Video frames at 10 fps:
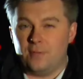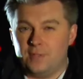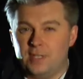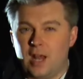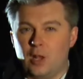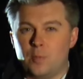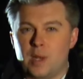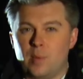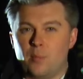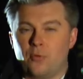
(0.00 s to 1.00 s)
$15
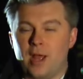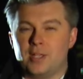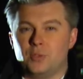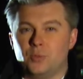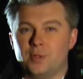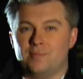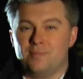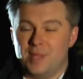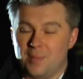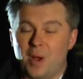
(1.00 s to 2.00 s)
minimum price
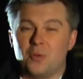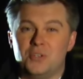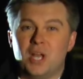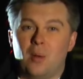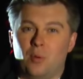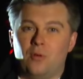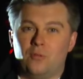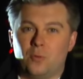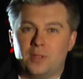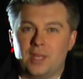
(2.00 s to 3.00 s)
would be about
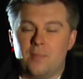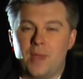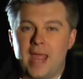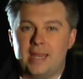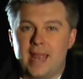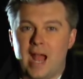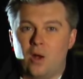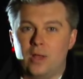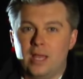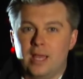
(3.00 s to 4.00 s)
double for what they pay
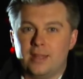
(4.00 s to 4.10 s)
now.